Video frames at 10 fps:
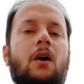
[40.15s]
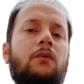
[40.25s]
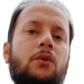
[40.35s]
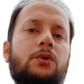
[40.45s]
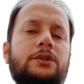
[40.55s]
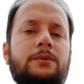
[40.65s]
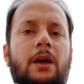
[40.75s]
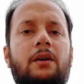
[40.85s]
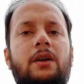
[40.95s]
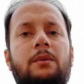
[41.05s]
"Of course,
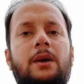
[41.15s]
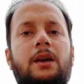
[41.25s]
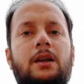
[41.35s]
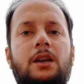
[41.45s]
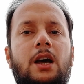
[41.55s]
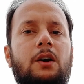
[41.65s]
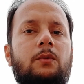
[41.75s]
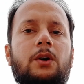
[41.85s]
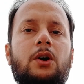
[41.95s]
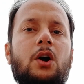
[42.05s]
Harry and Meghan
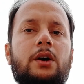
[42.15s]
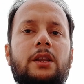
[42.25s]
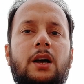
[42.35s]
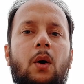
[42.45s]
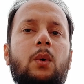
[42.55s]
were not the